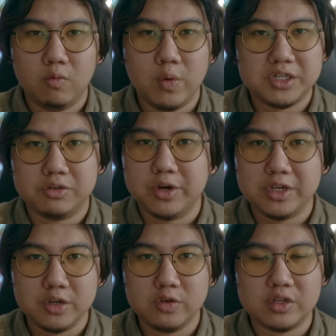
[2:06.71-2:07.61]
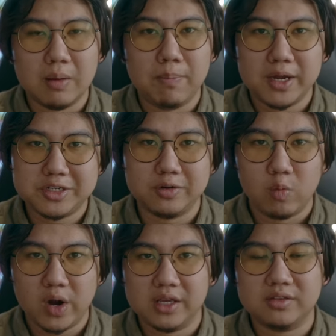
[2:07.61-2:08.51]
which reduce a bunch of
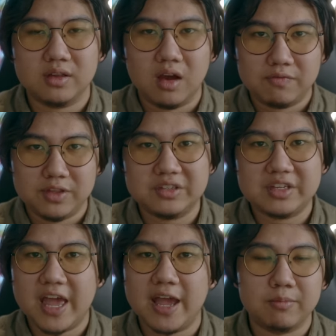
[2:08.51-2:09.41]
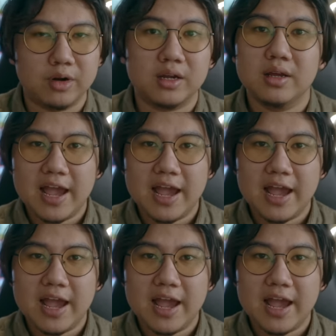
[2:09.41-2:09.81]
weight of this camera,